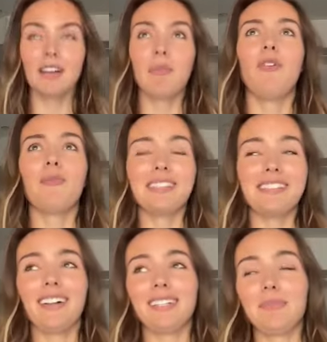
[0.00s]
some of my
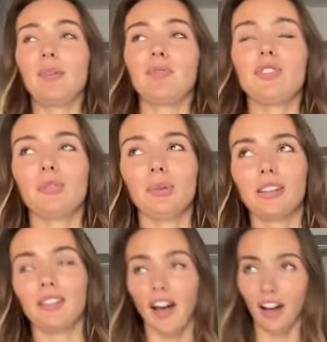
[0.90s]
style tips. I was just doing
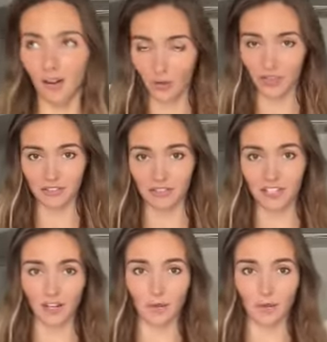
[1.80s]
it uh, on this video.